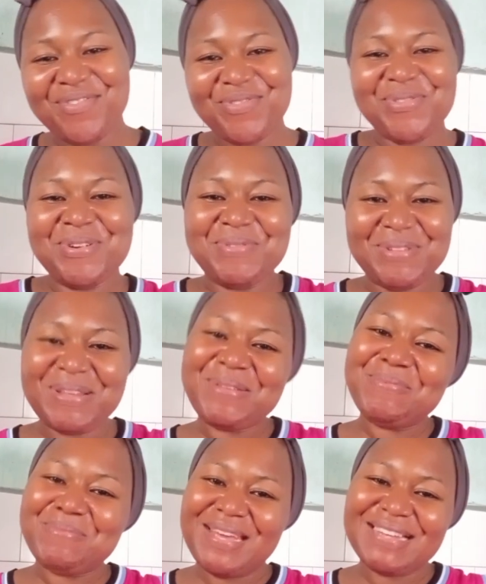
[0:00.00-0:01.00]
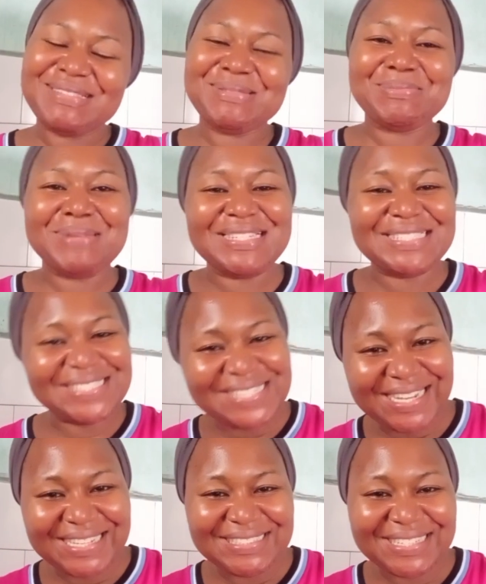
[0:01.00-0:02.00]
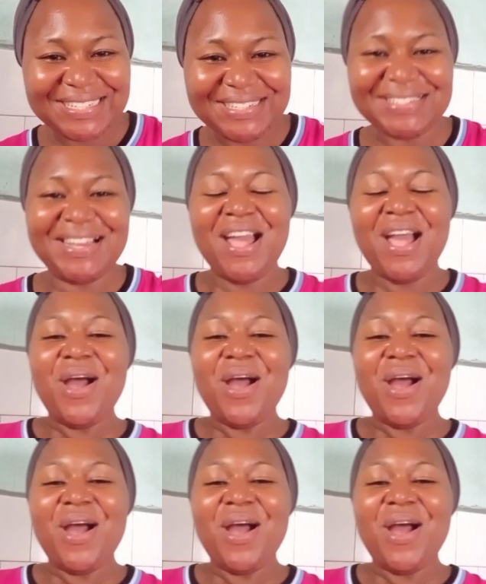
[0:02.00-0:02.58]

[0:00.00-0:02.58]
welcome back to my channel